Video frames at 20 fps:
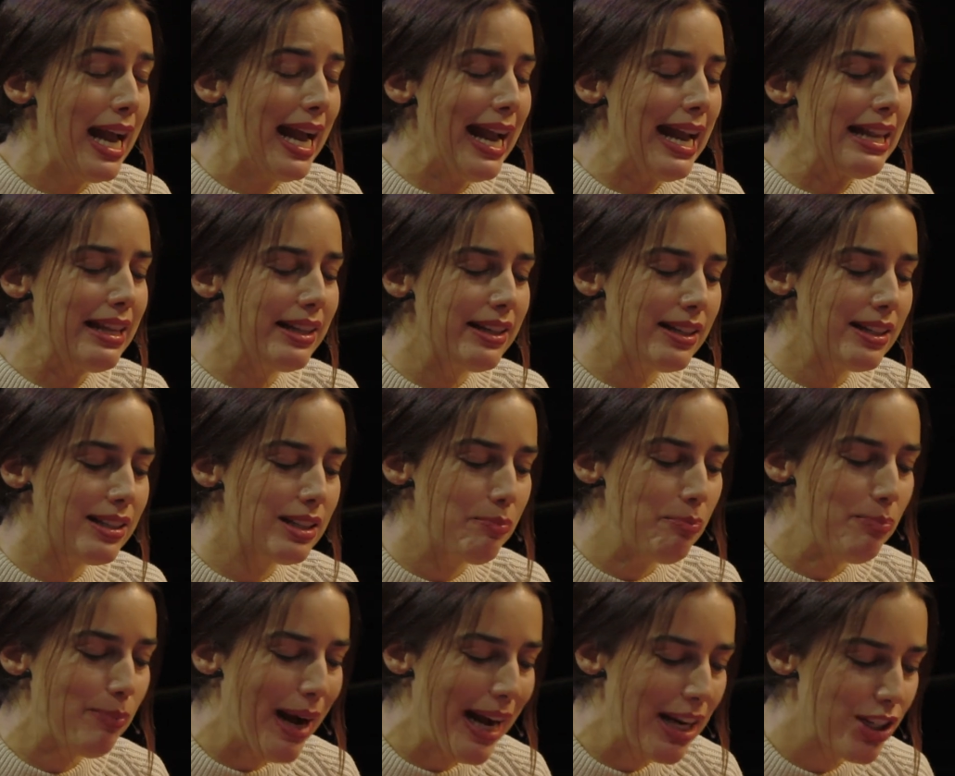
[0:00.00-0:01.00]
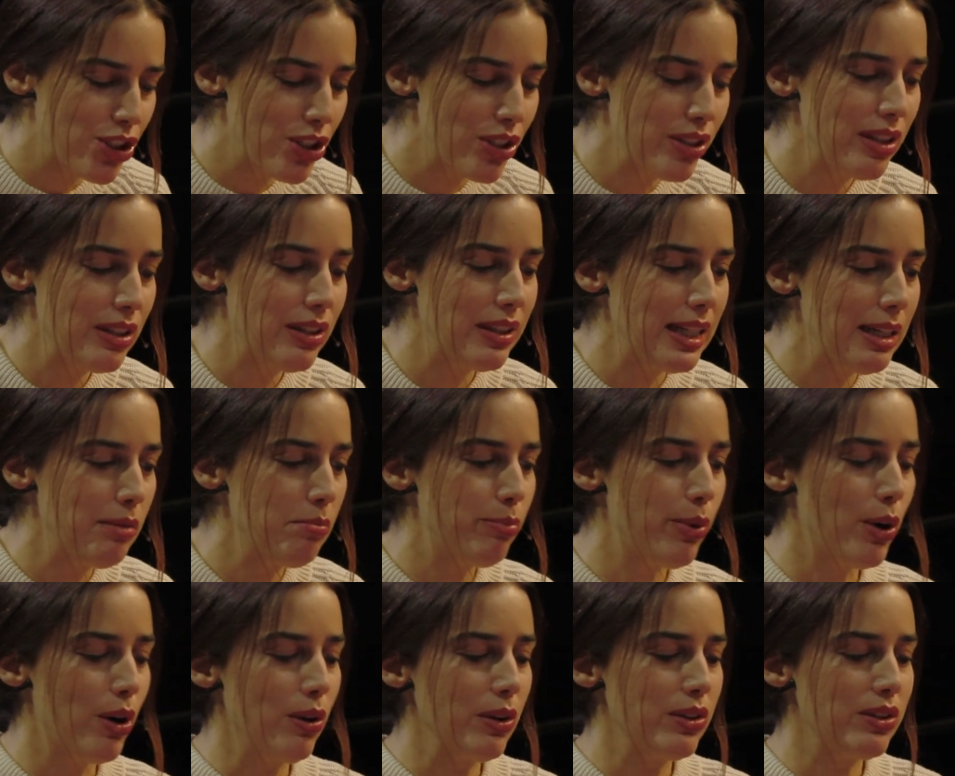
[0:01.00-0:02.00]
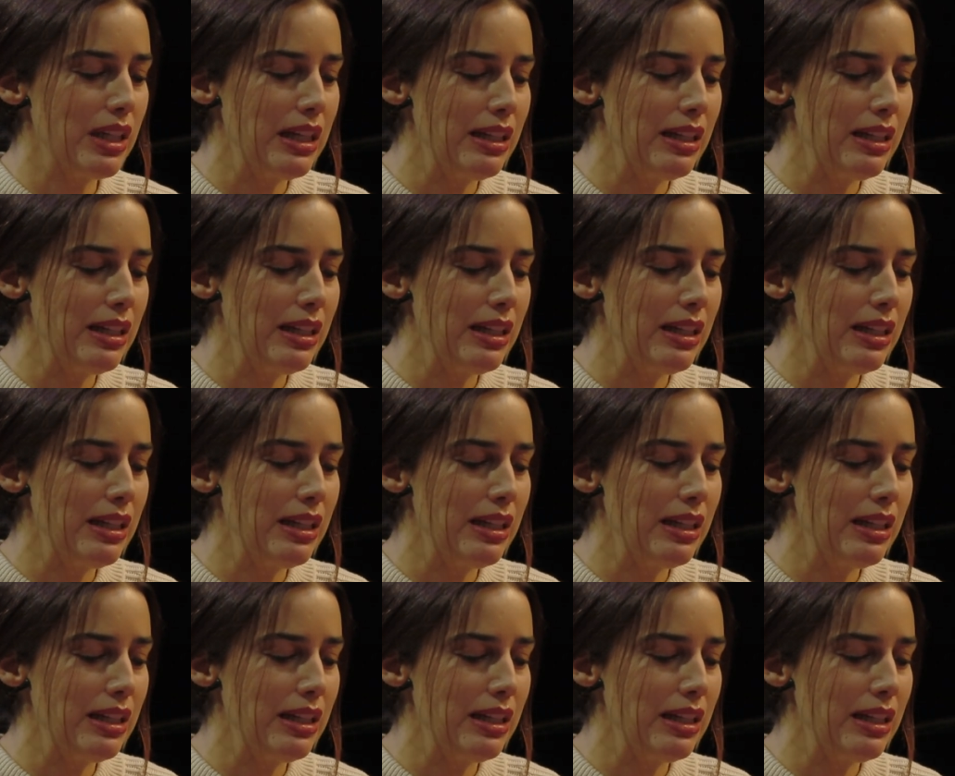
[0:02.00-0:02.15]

in this passionate impulse,